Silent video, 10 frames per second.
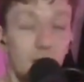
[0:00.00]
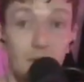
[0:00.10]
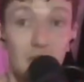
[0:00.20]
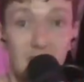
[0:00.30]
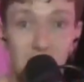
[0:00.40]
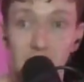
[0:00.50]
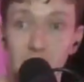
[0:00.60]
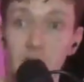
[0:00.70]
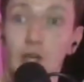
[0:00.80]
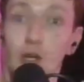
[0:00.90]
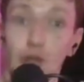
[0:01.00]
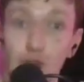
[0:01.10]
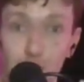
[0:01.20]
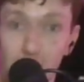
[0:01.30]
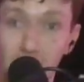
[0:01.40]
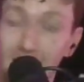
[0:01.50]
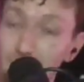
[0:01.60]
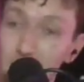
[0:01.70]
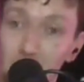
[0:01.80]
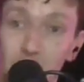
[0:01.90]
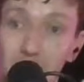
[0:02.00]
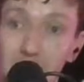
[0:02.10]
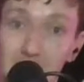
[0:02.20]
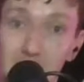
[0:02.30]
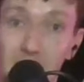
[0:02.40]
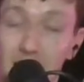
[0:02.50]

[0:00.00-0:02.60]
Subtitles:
musician who you should absolutely at the